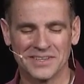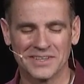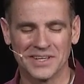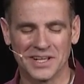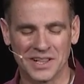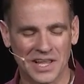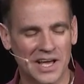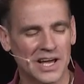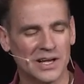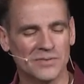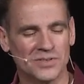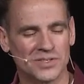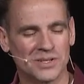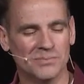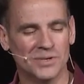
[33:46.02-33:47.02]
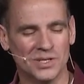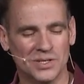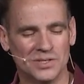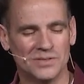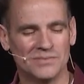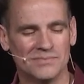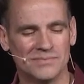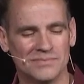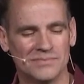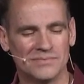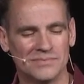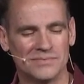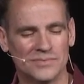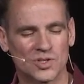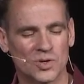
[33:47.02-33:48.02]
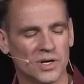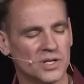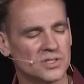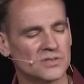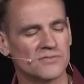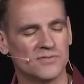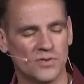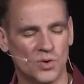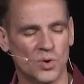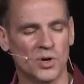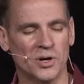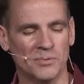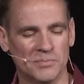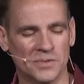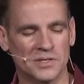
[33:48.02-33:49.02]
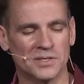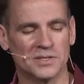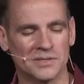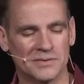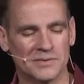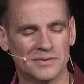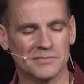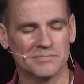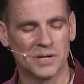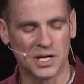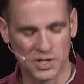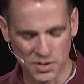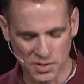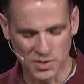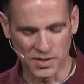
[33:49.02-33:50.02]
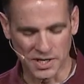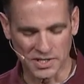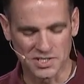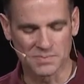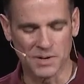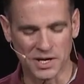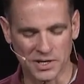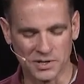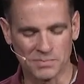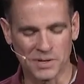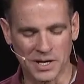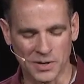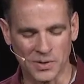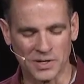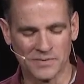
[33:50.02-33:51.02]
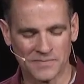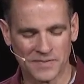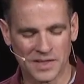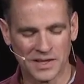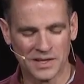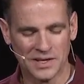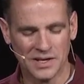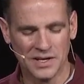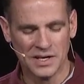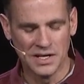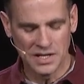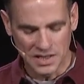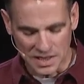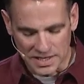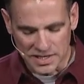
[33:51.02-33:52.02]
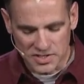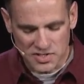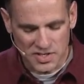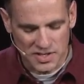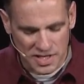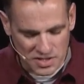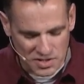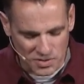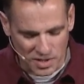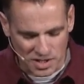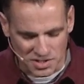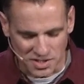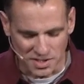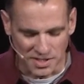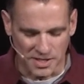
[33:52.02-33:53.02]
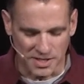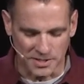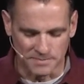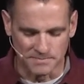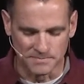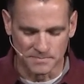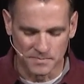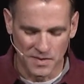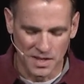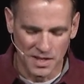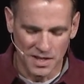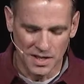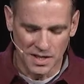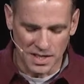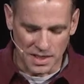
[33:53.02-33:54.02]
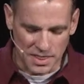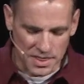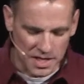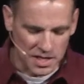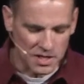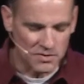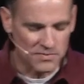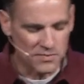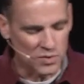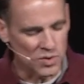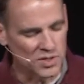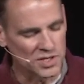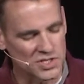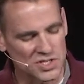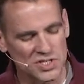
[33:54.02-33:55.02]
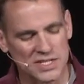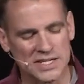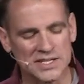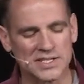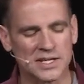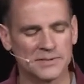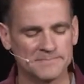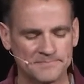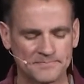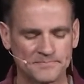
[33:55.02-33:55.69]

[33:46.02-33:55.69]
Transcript: That lives can be transformed by your grace, by your power. Lead us in that direction, God. And thank you for this season